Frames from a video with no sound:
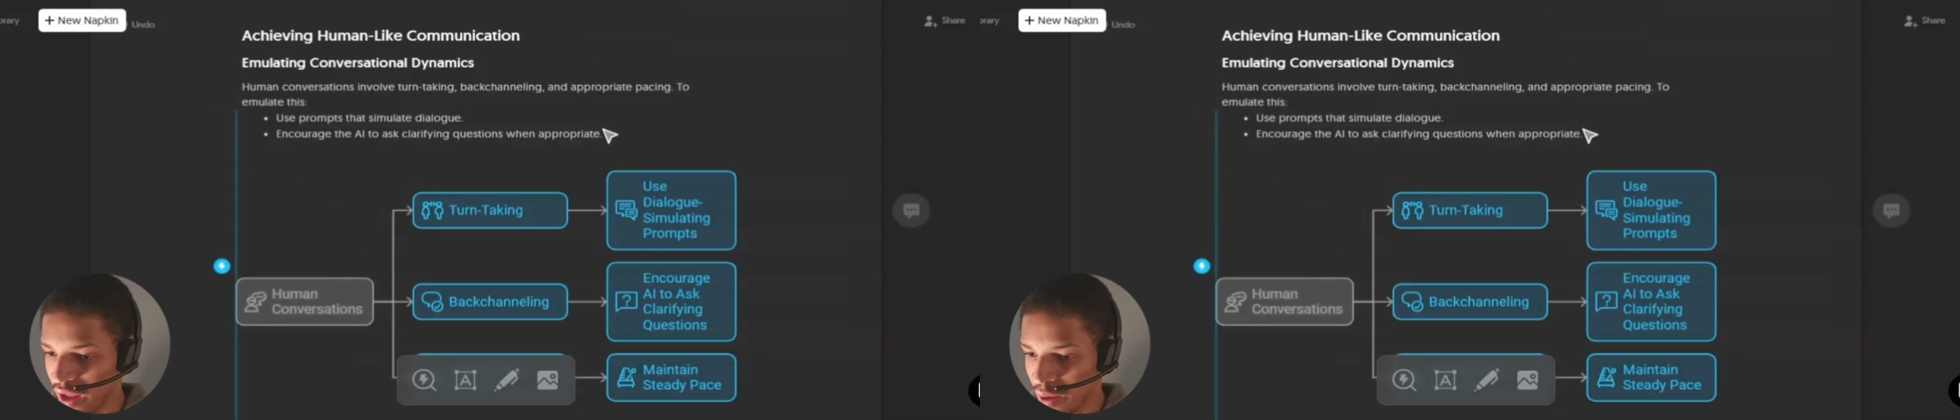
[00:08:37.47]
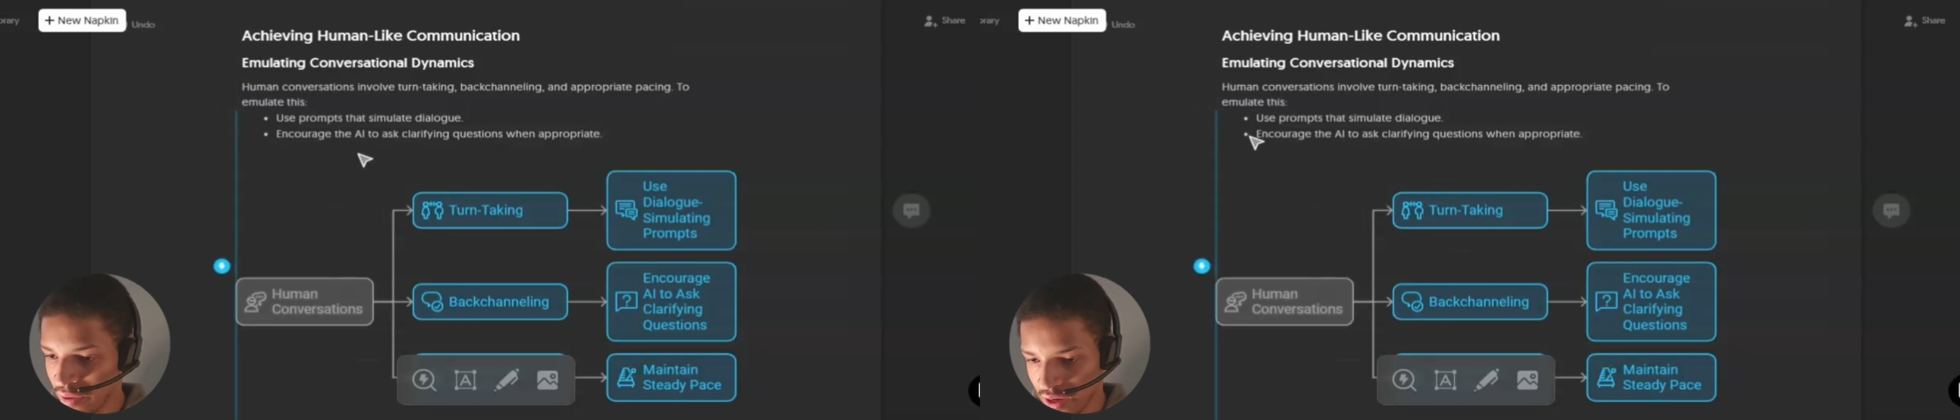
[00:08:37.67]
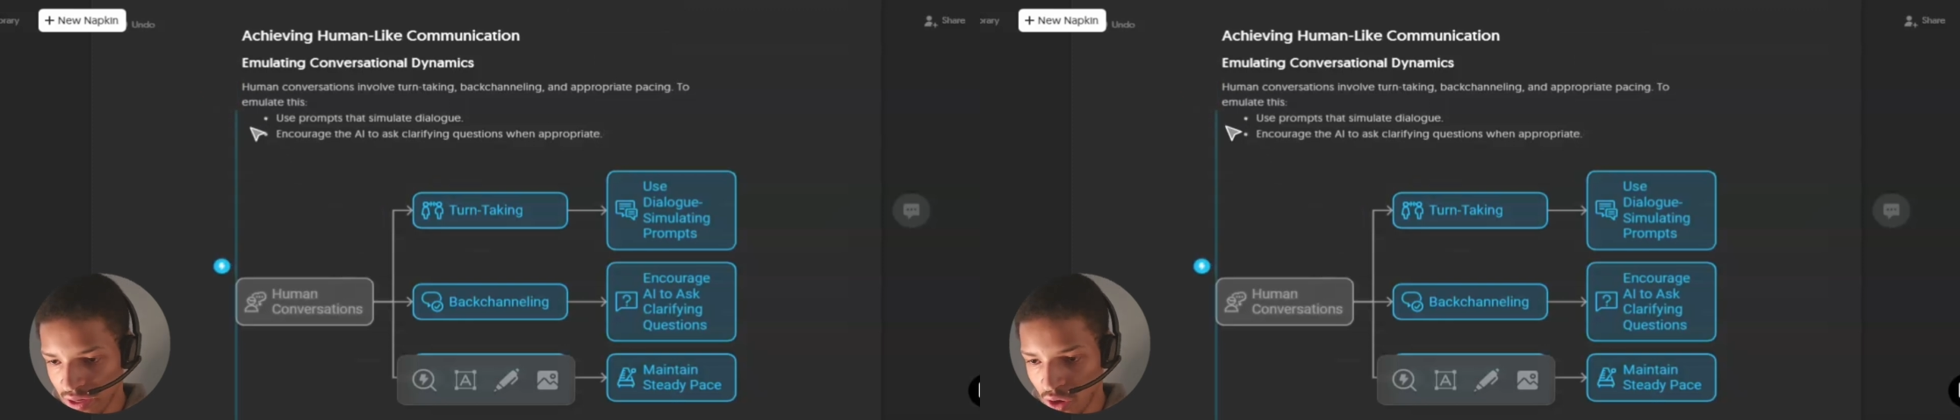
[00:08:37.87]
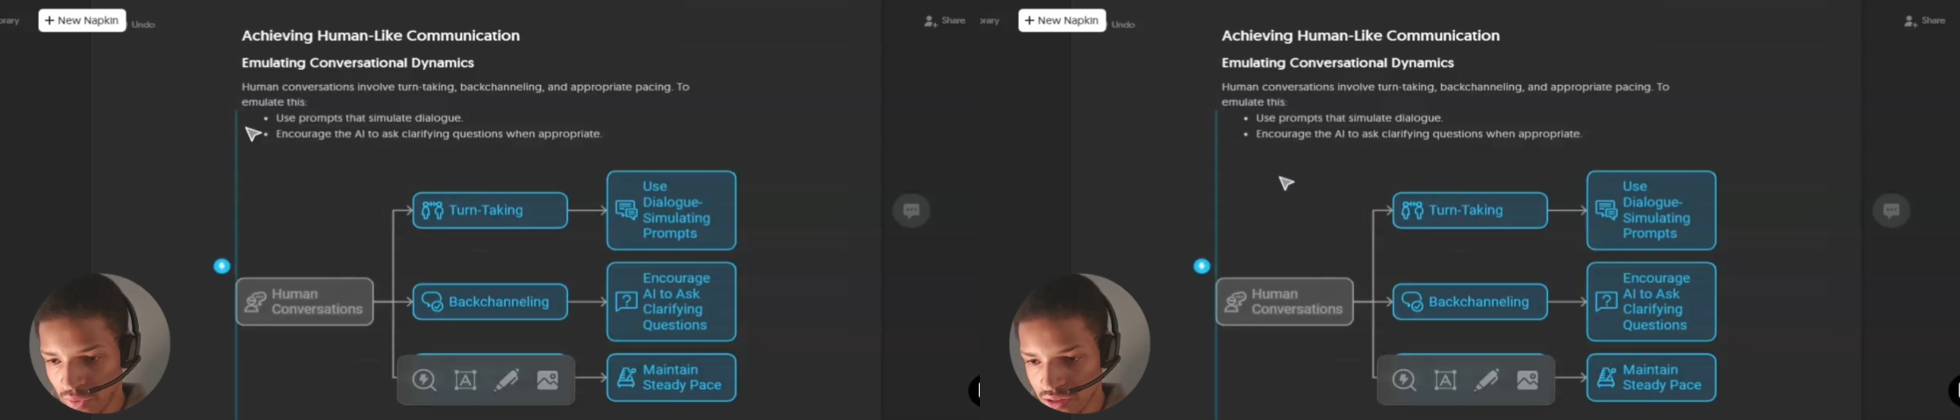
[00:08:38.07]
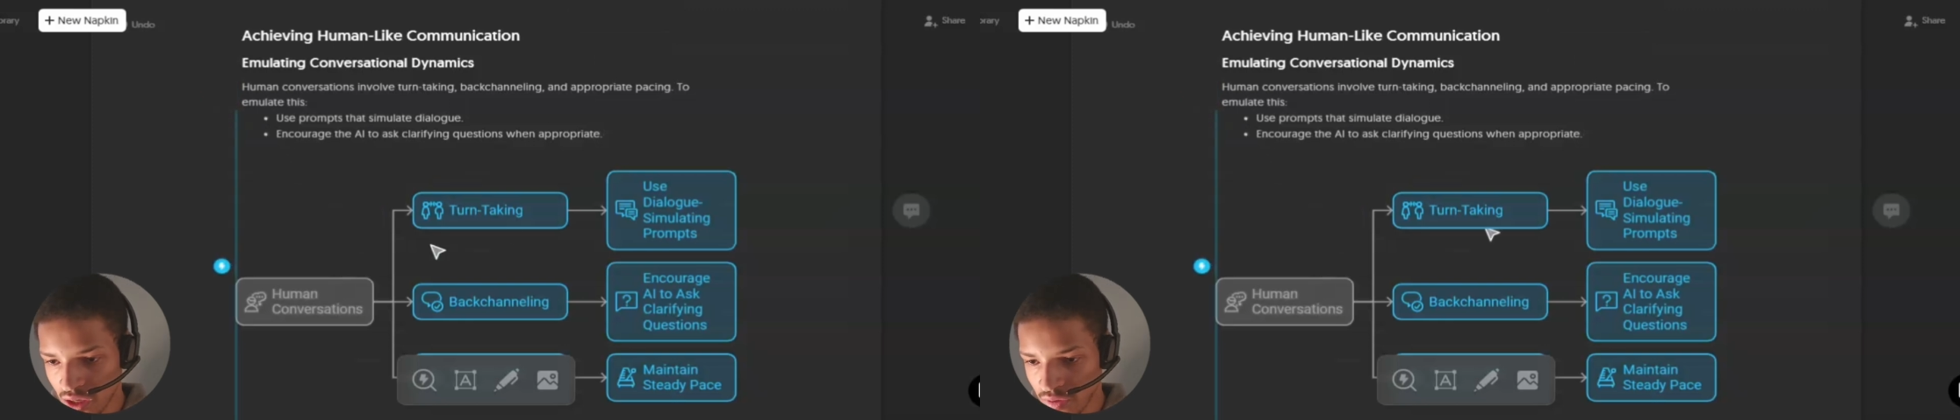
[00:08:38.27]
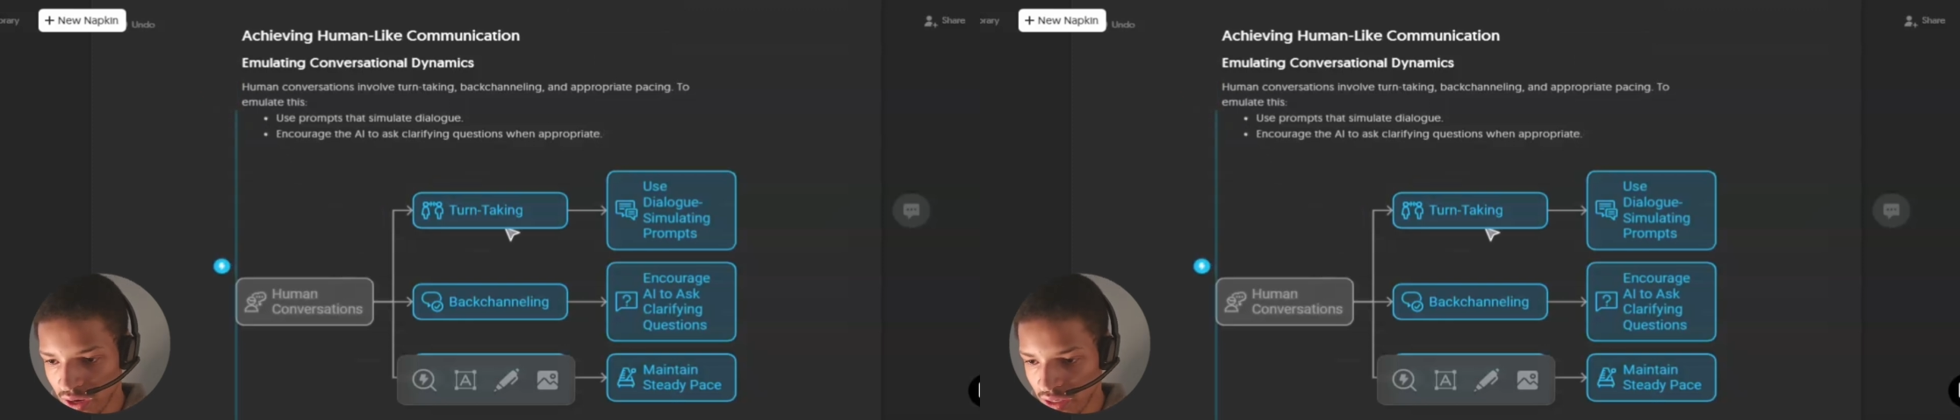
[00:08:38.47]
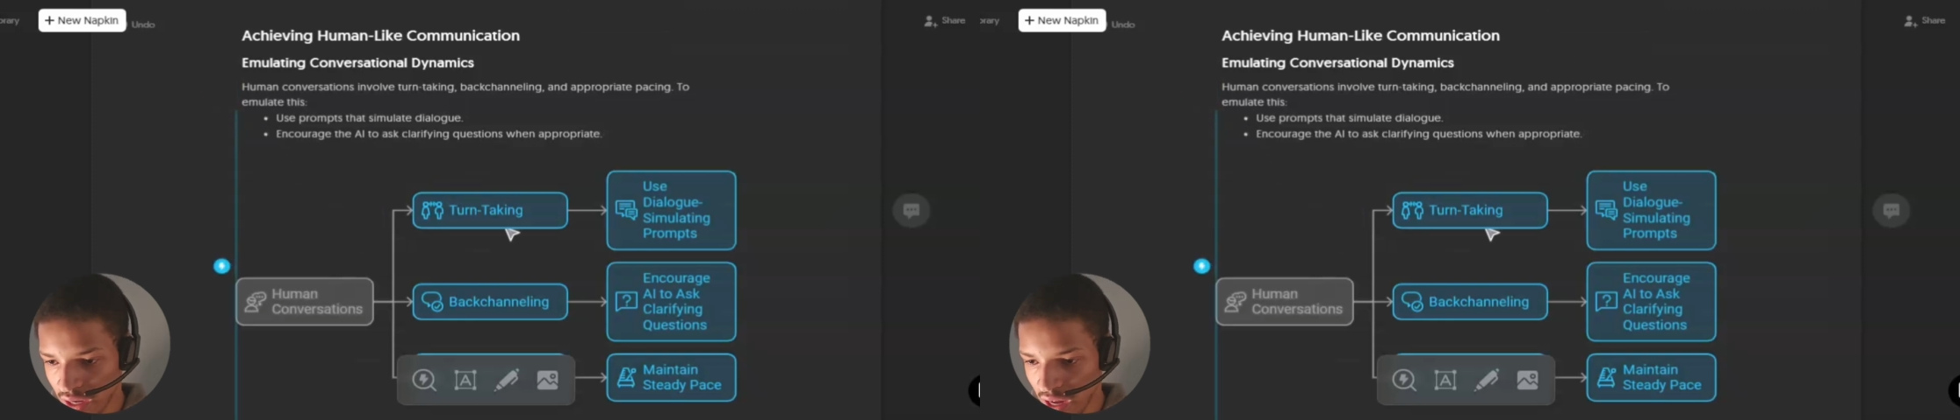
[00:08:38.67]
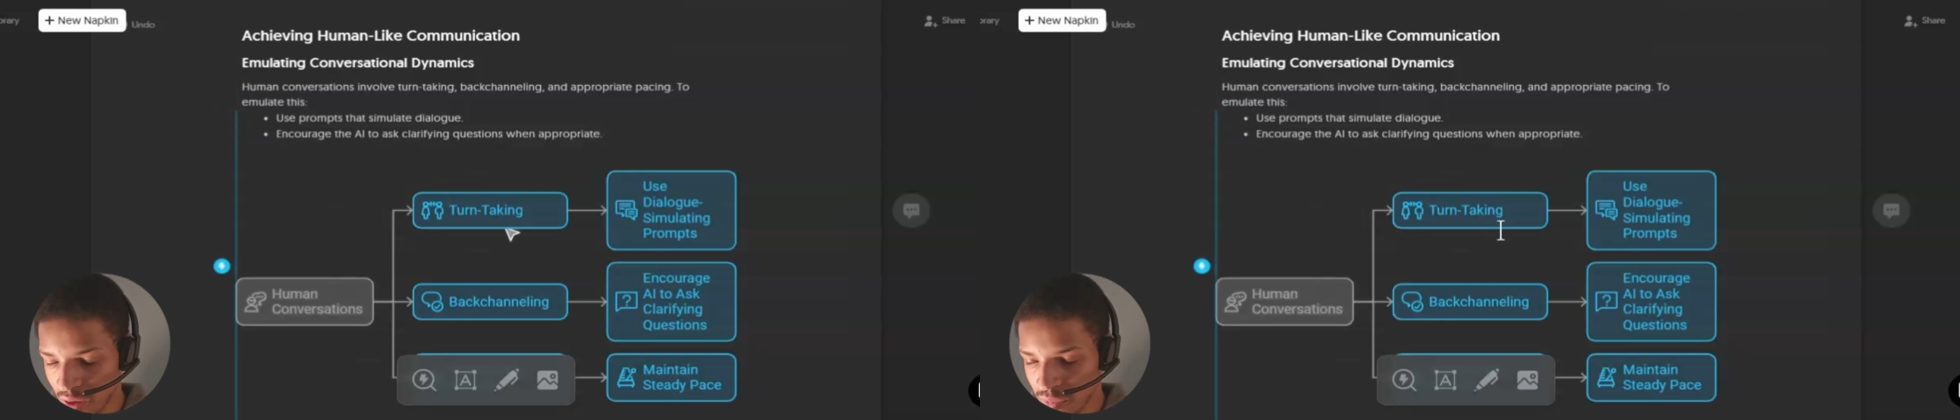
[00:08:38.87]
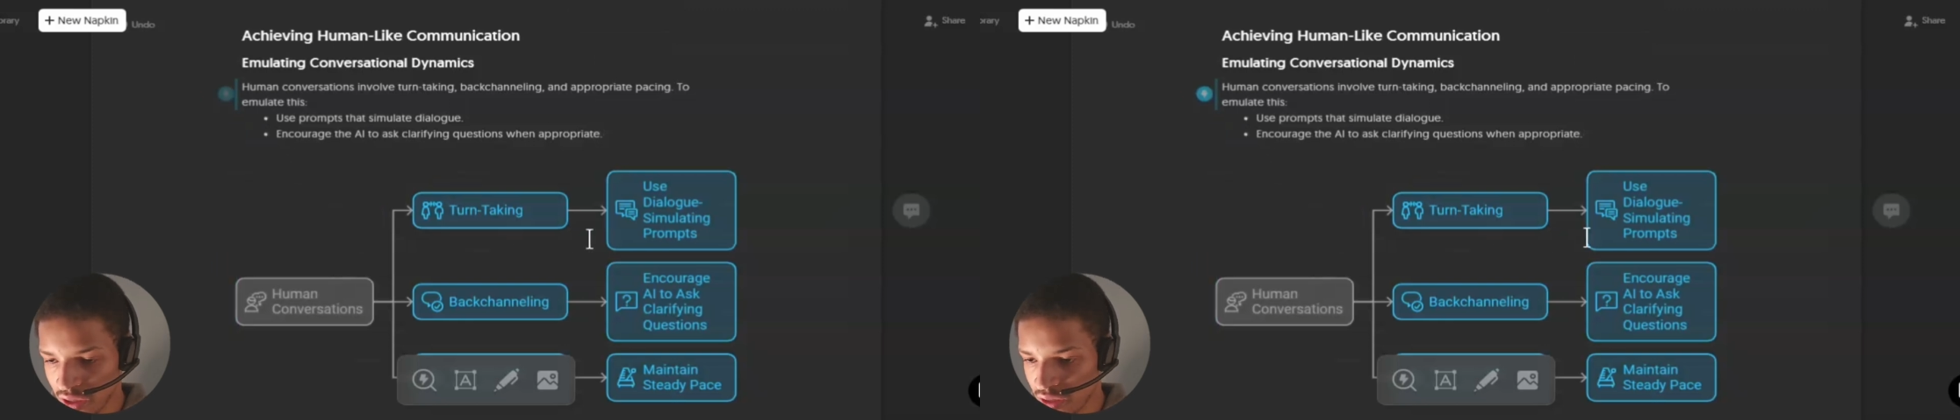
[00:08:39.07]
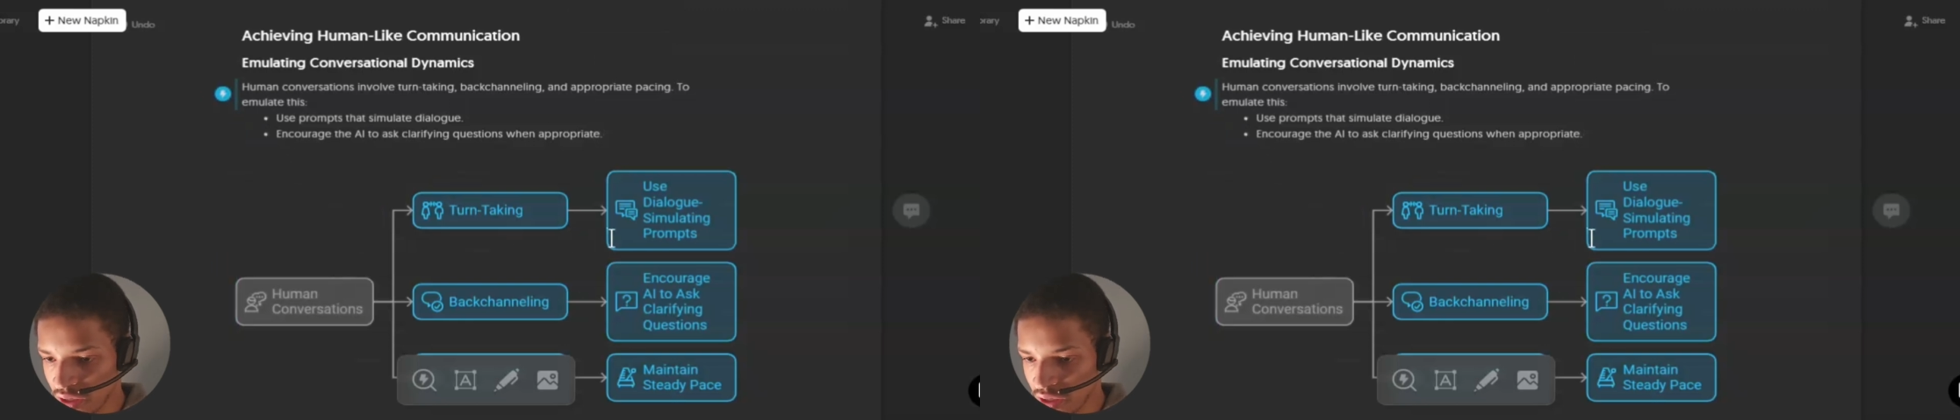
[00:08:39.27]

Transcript: I'm not going to go into it right now, but